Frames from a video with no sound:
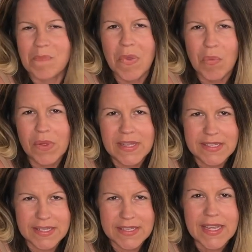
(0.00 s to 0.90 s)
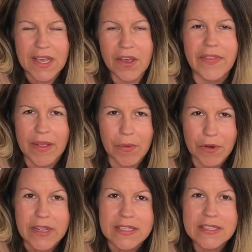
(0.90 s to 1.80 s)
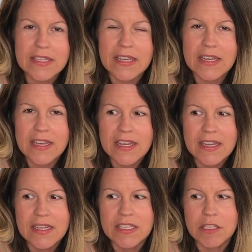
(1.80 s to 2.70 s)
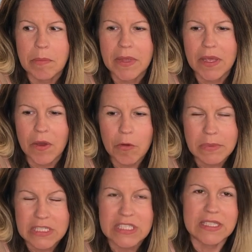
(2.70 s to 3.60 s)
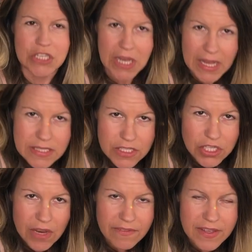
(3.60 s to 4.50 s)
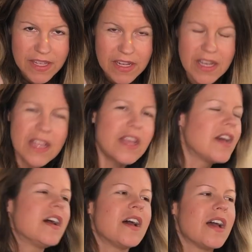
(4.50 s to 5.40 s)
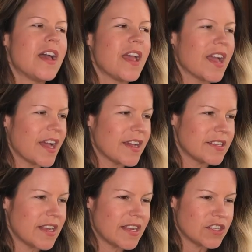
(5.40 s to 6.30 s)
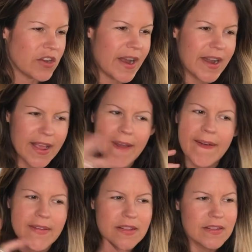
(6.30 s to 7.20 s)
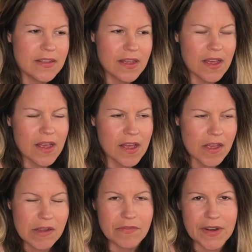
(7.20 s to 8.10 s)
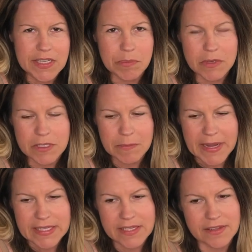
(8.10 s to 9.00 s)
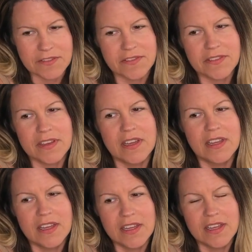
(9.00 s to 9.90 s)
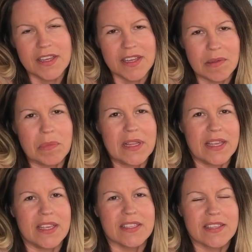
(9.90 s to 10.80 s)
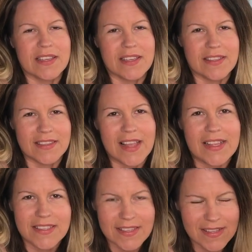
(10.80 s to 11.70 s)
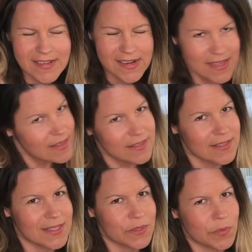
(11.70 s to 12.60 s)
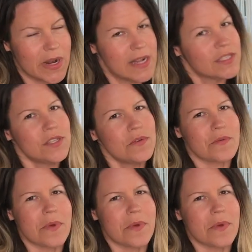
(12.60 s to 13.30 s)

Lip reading: be willing to take on that risk, to be open to the challenge of it, and try to get a fresh perspective in place, because that's what I do,